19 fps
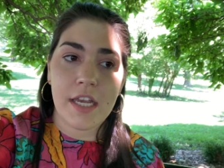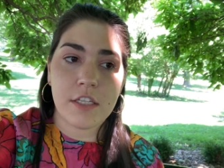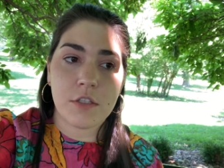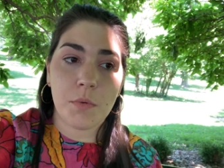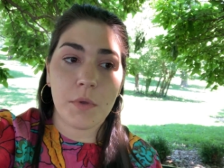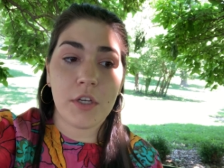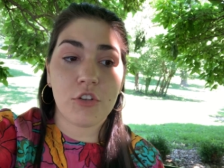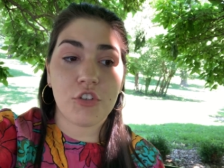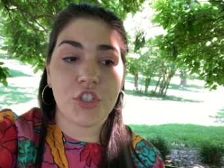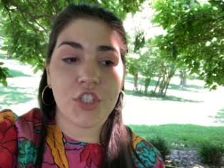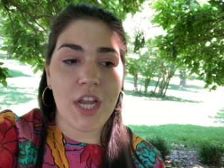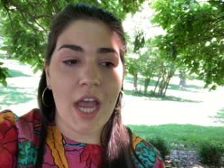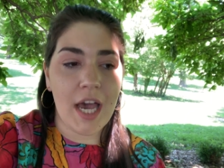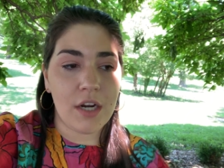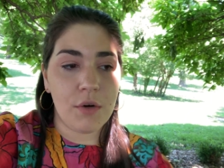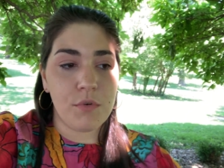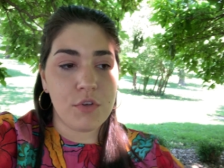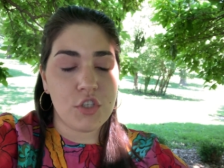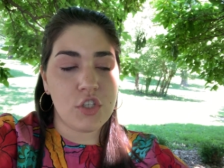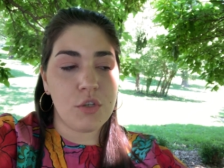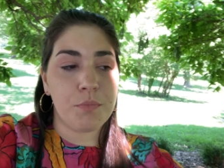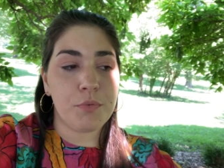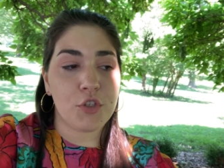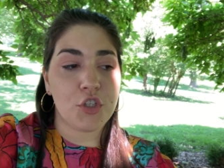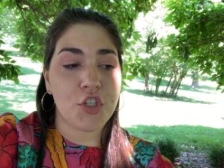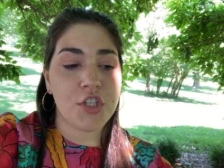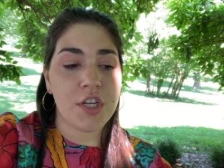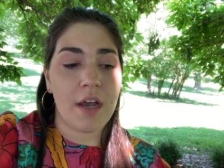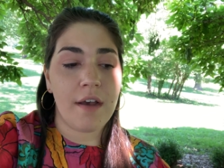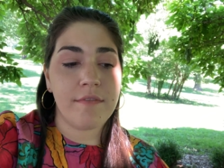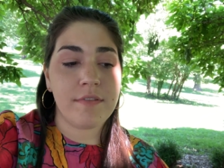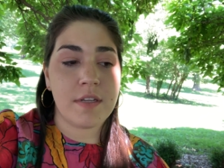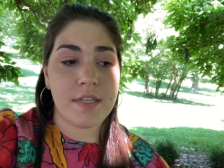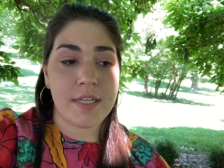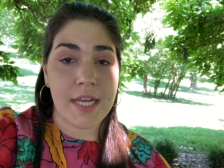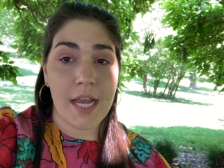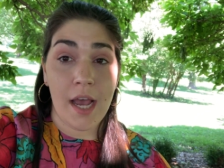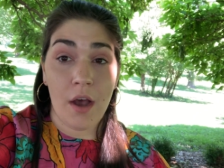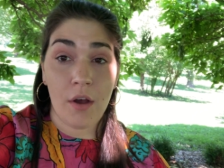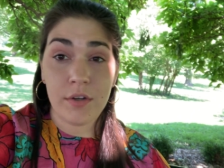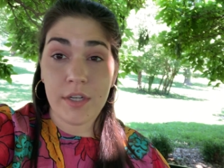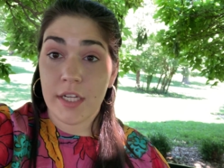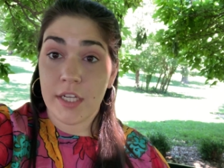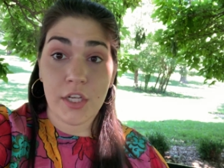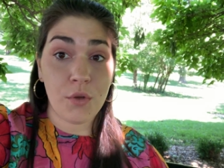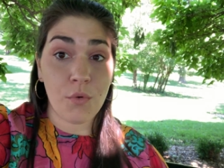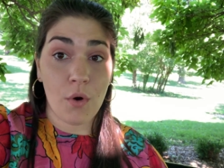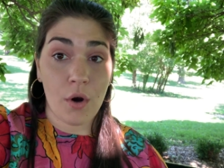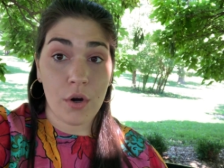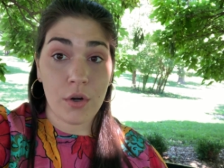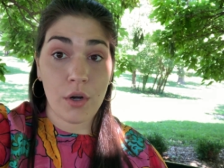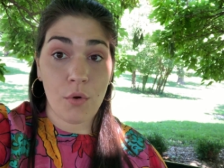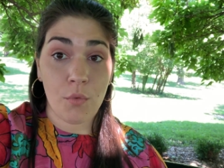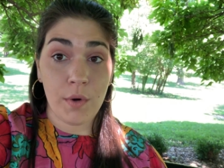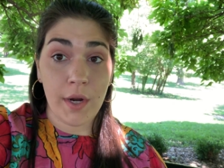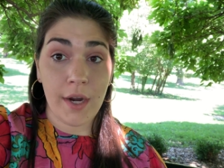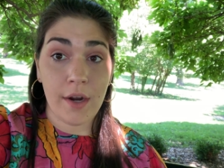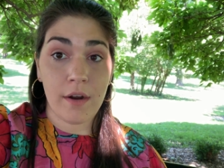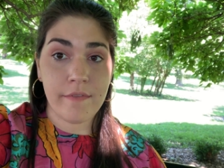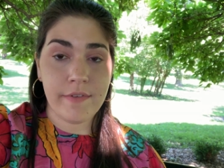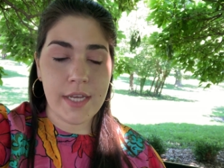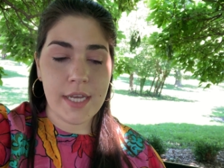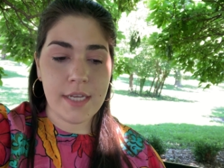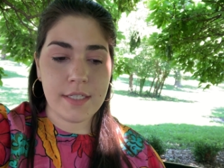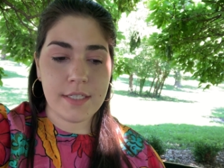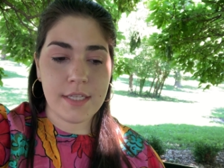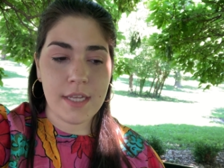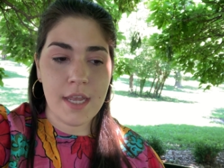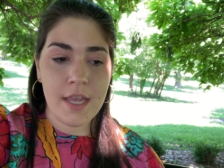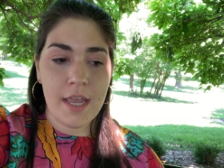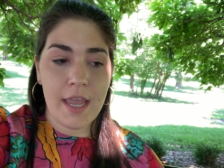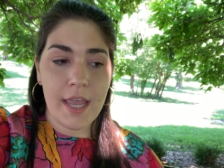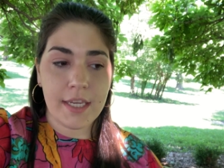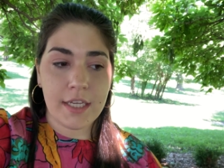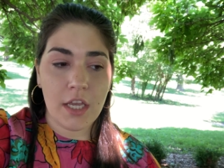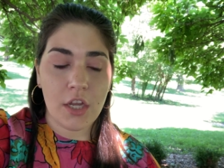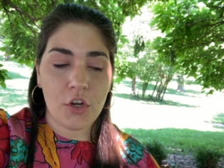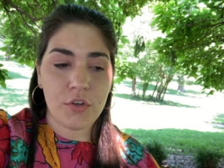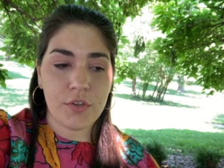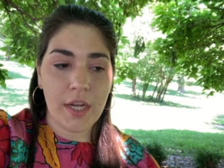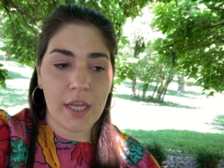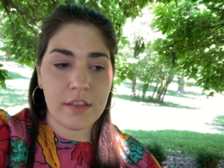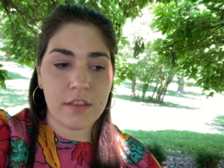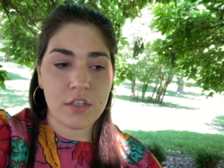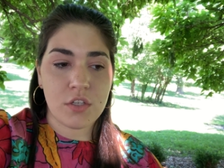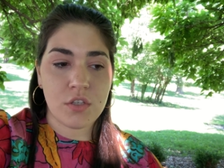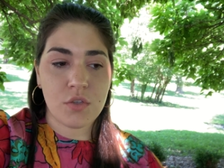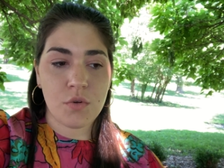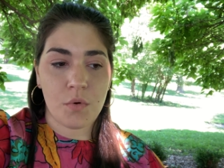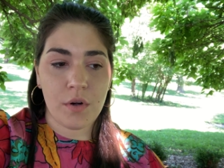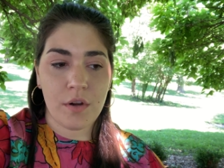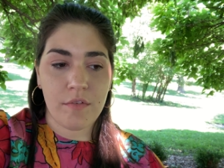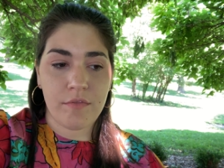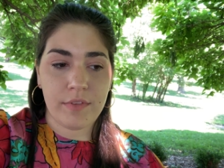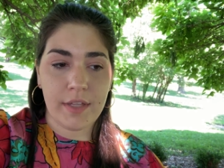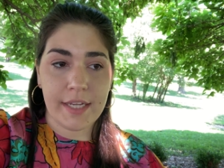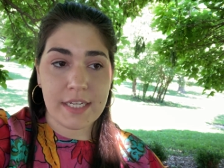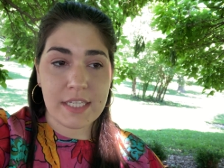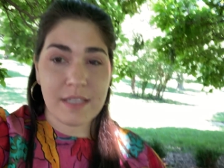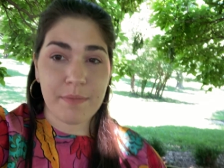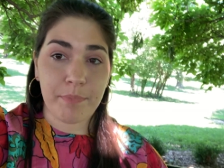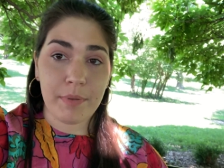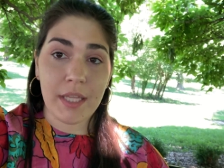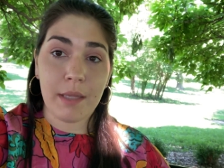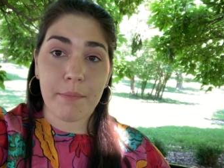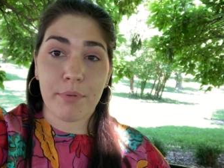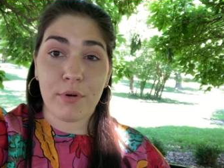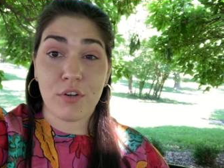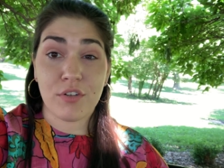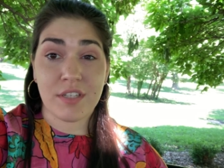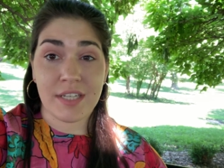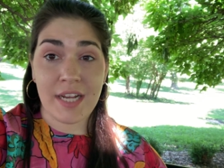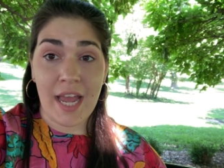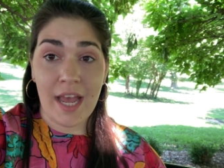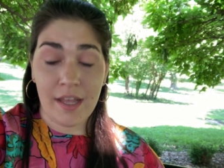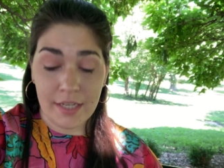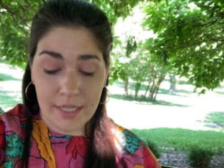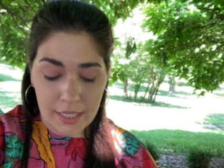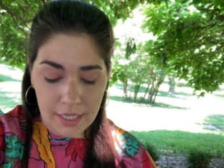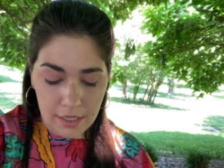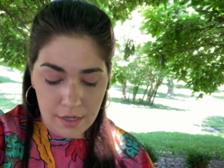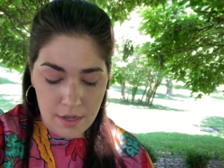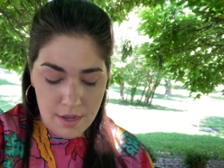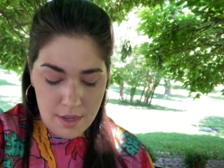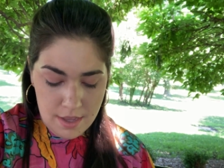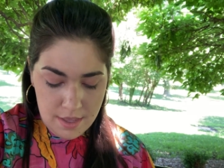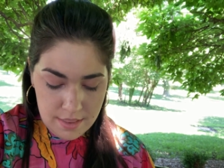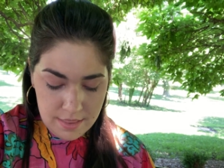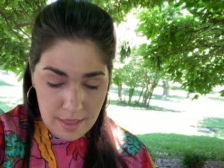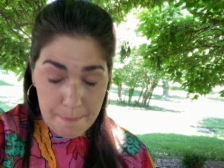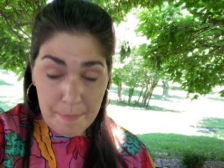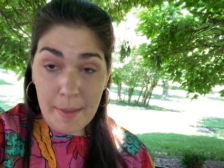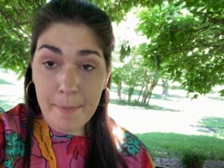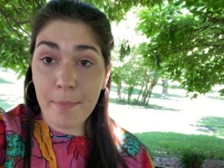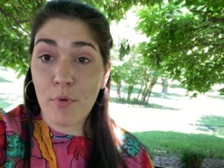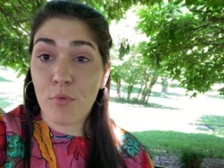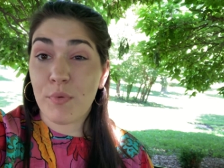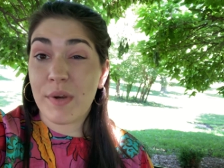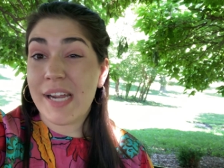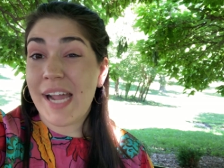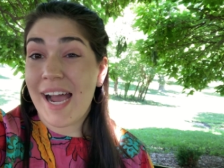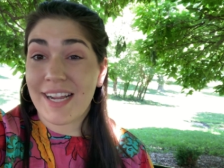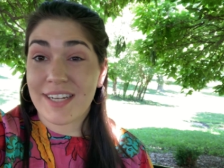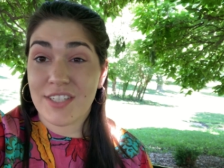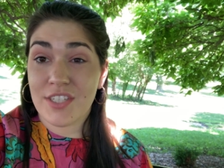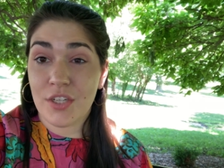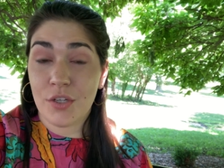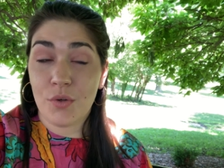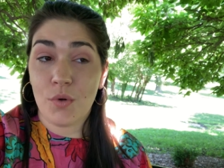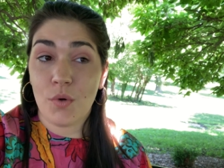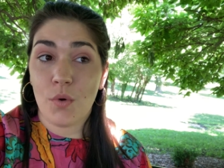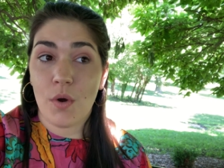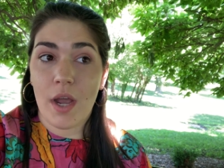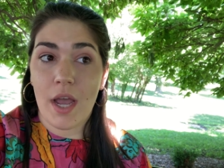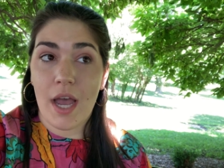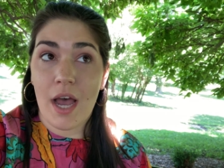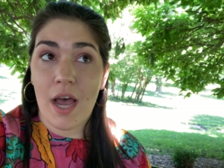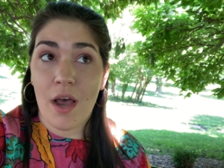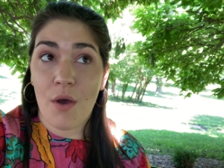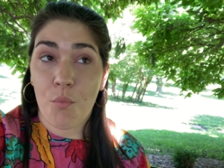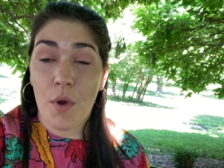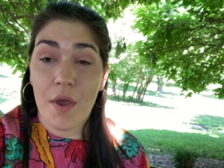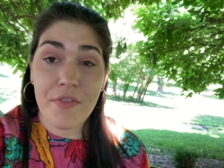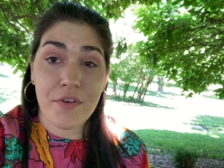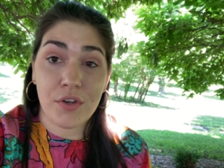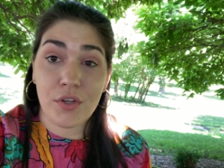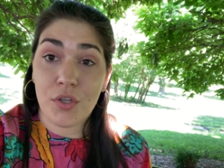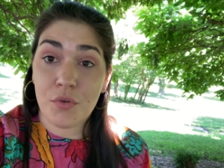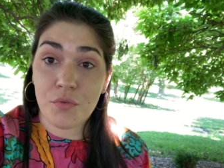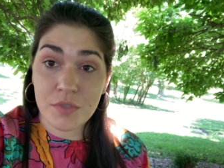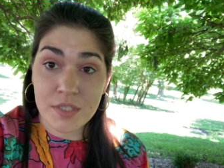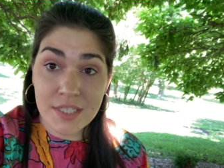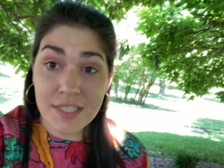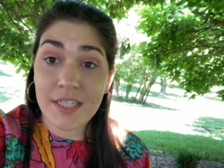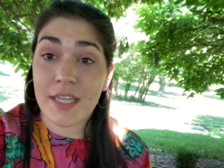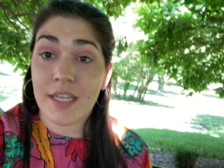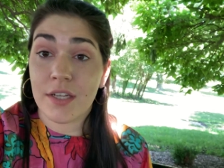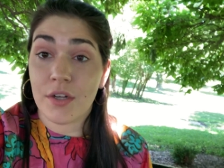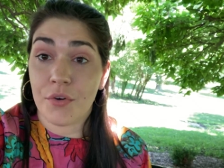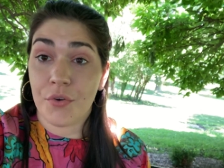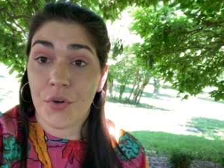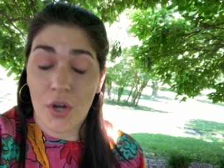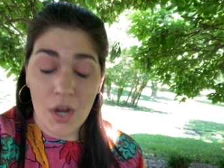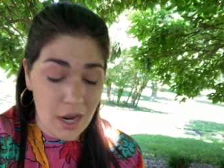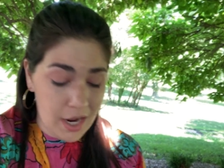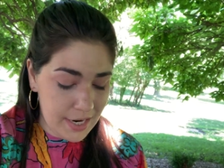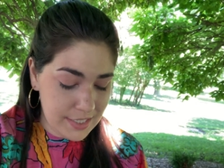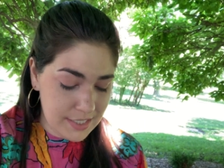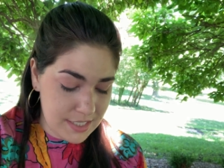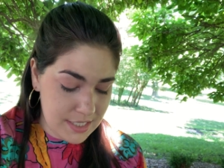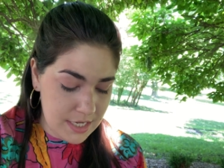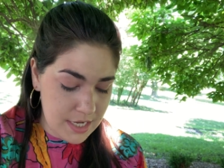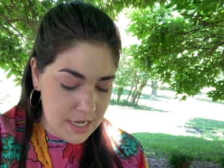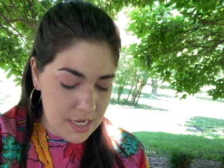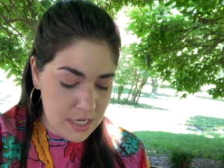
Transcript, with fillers: is when your shadow is super shoved down and you aren't aware of it, it can create this sort of like split personality that people react to uh, whether you see it or not.